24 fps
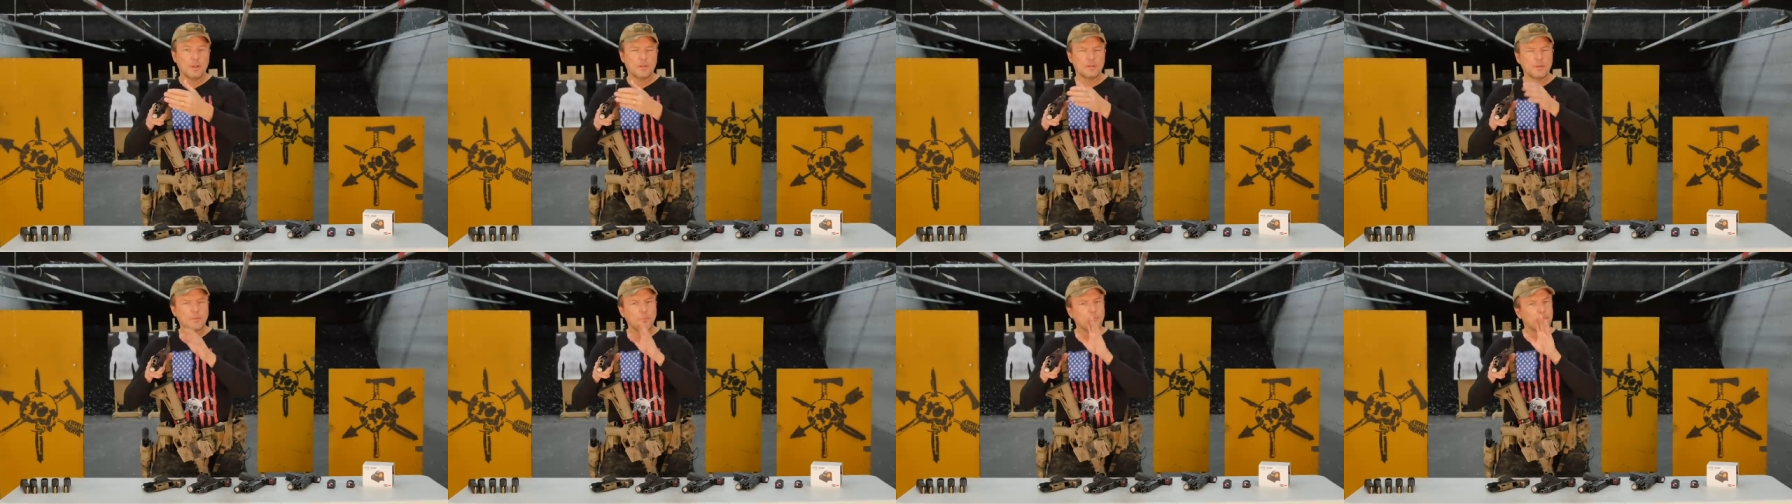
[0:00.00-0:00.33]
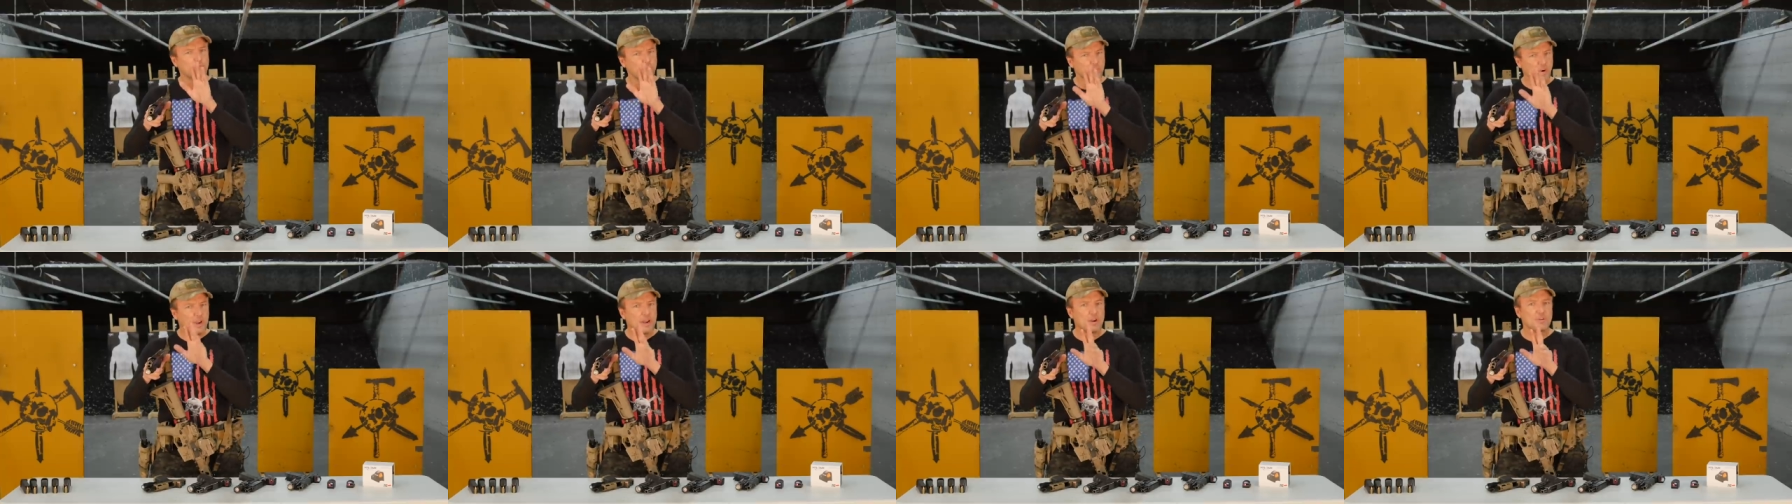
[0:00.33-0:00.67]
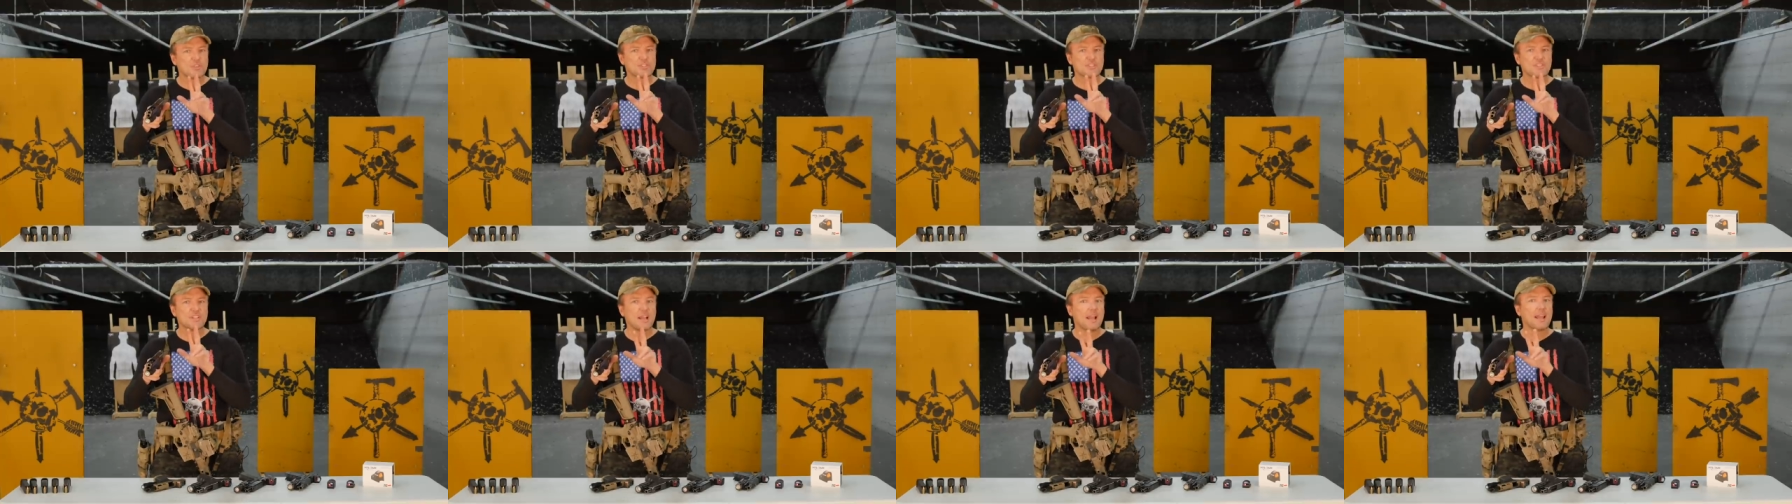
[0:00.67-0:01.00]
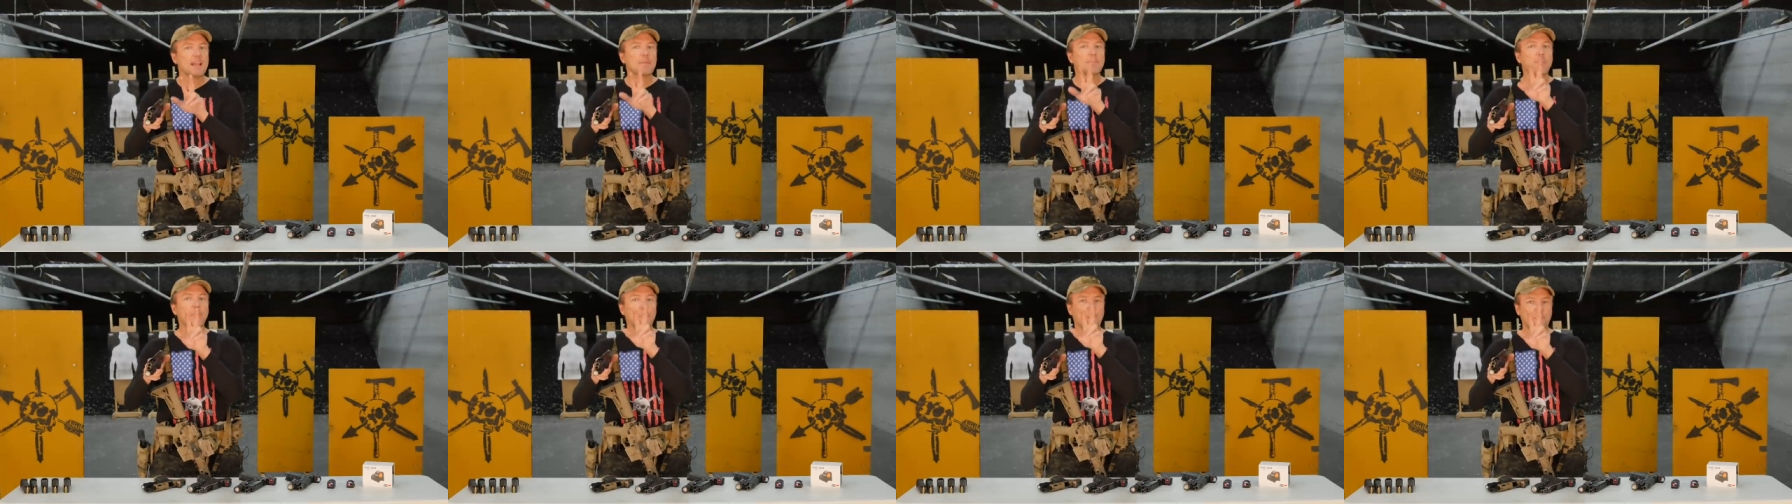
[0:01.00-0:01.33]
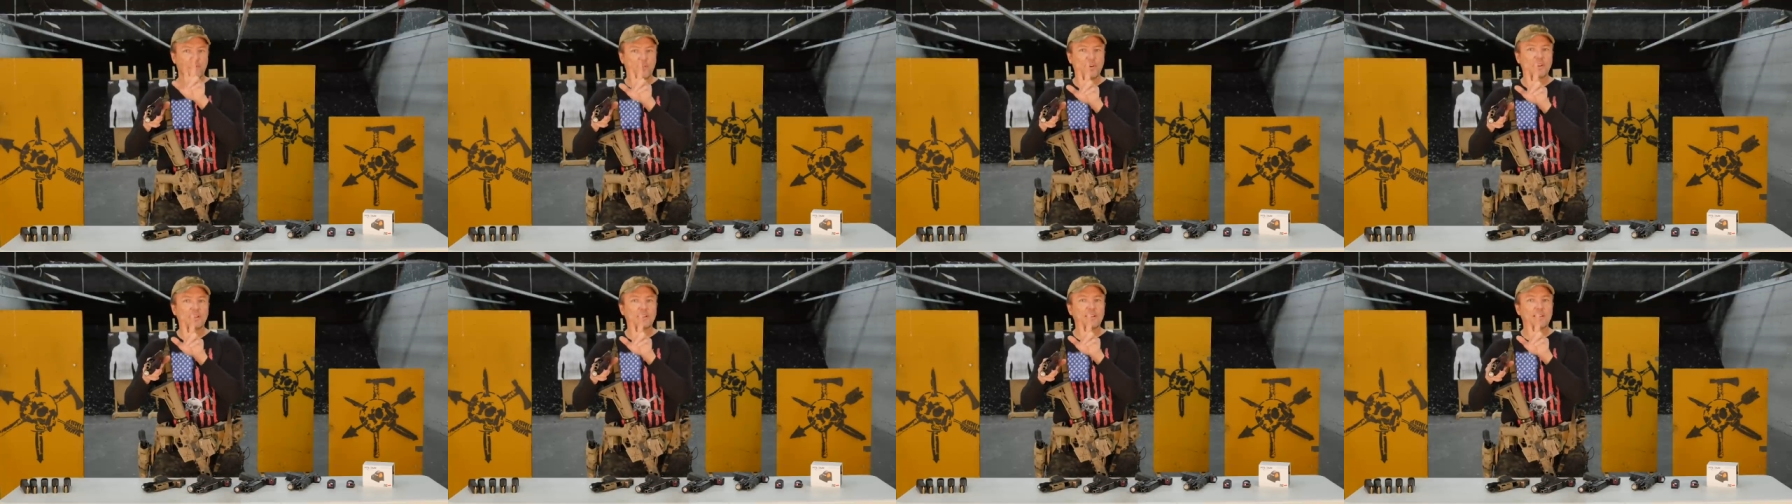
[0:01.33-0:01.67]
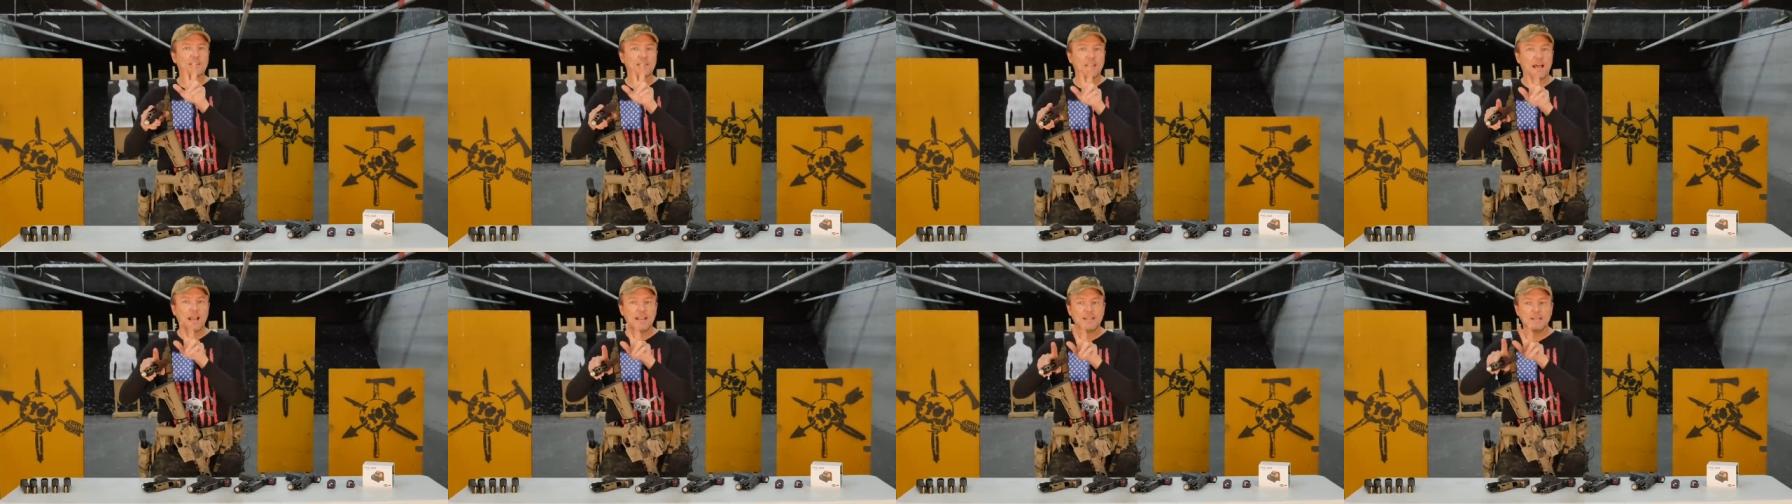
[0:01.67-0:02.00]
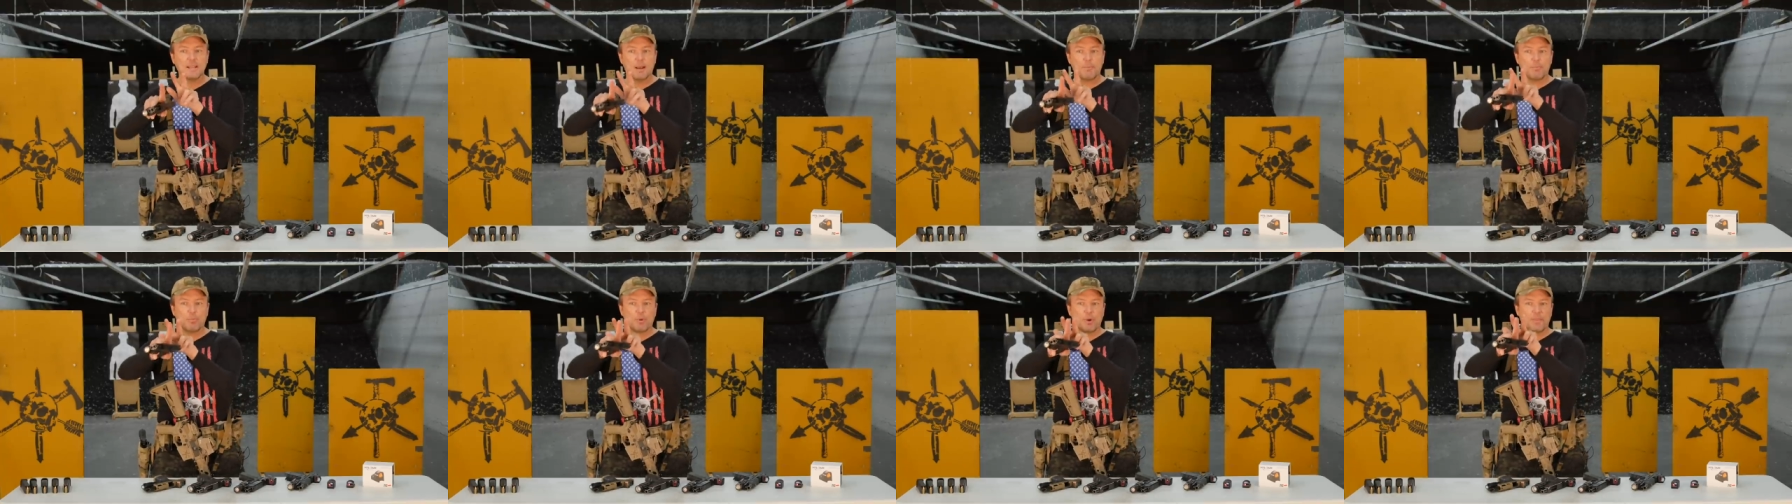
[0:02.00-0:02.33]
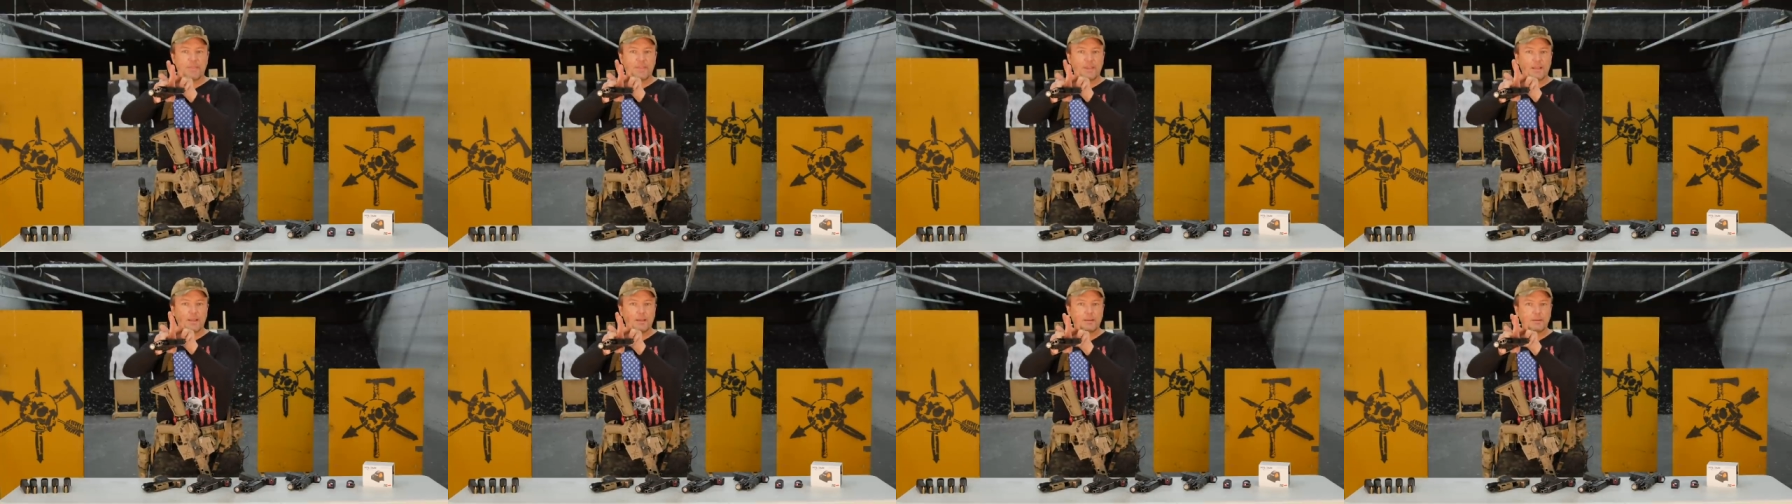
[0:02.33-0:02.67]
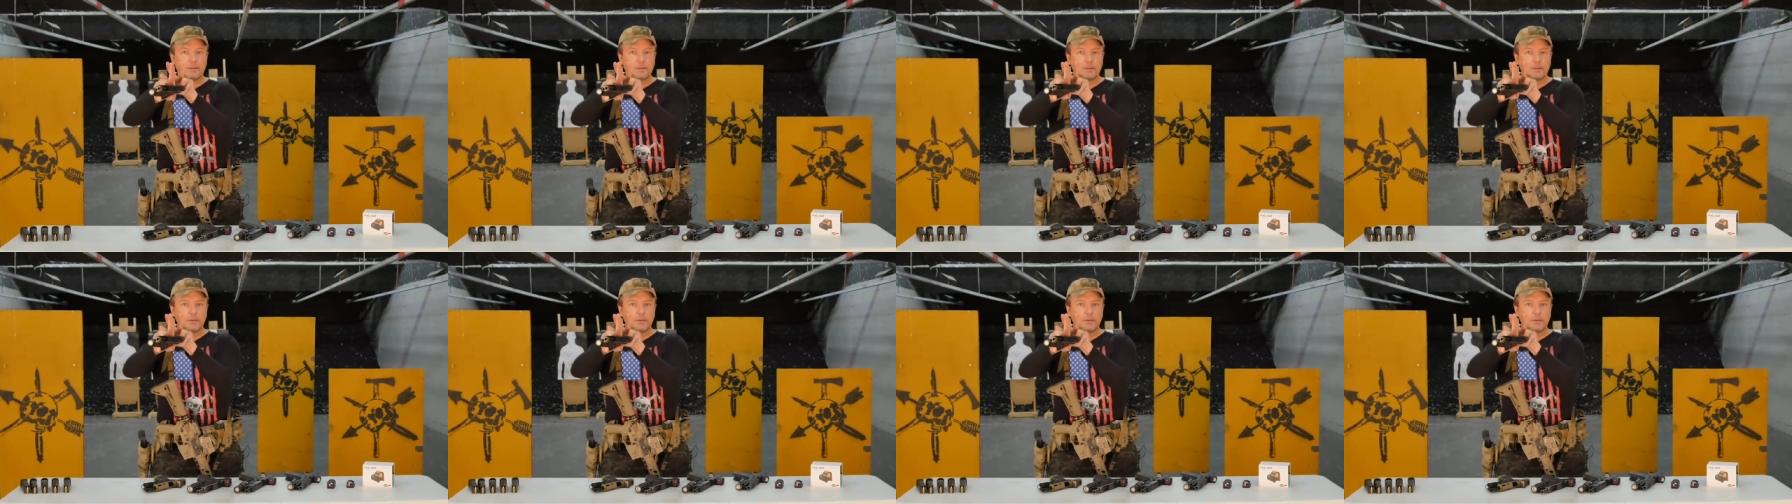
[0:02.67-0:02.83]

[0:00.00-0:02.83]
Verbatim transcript: the rear sight perfectly lined up with it,